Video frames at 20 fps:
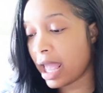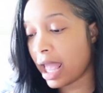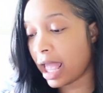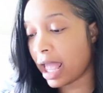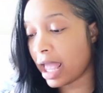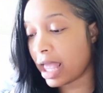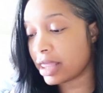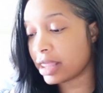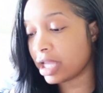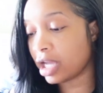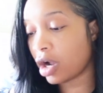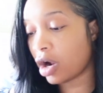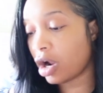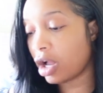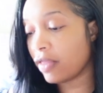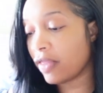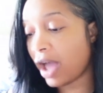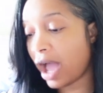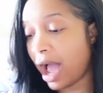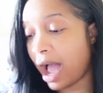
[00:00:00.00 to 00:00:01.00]
and they
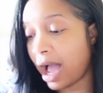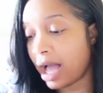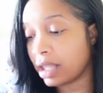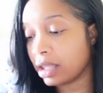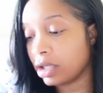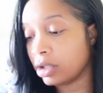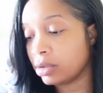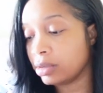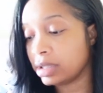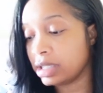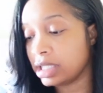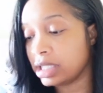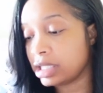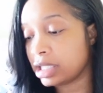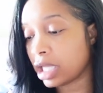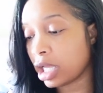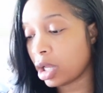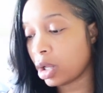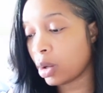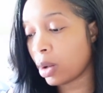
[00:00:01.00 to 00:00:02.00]
are the hollow
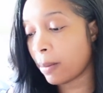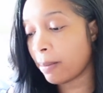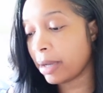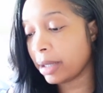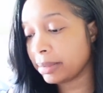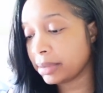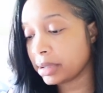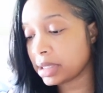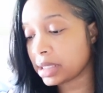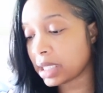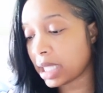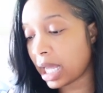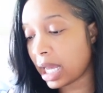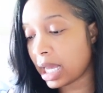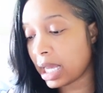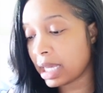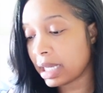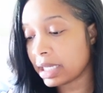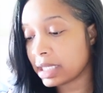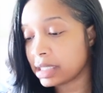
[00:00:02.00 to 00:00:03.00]
detail bubble
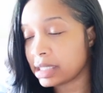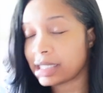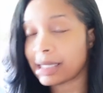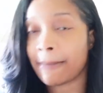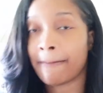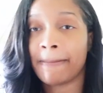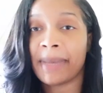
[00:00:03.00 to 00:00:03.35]
slides